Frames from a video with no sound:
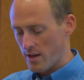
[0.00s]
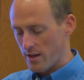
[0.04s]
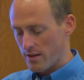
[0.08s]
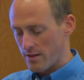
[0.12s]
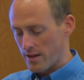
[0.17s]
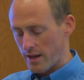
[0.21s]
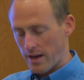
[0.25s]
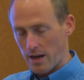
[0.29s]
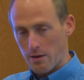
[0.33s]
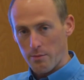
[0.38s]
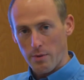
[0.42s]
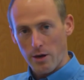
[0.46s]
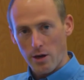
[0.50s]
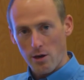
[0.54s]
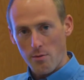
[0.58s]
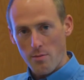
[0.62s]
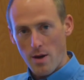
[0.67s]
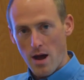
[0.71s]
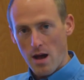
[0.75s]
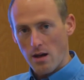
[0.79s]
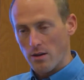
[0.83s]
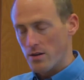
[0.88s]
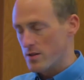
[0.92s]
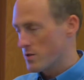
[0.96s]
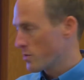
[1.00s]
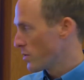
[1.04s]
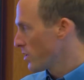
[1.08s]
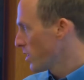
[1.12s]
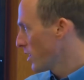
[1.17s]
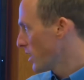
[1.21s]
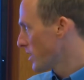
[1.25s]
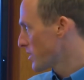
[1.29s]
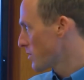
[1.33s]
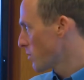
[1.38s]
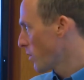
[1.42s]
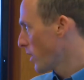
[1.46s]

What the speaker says: They get a better balance with less